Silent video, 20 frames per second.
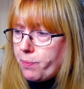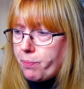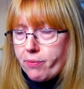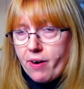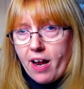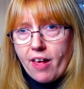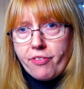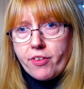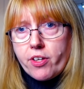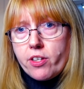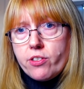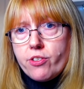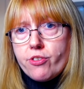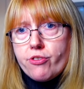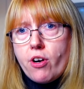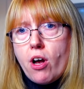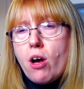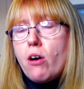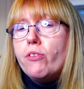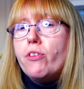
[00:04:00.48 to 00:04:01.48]
breath
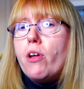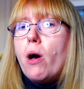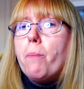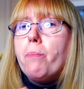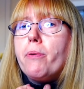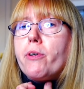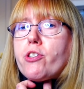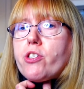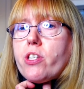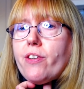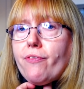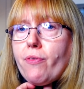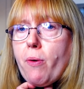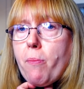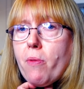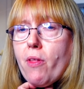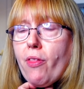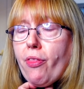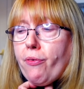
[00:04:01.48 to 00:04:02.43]
control, not pushing from the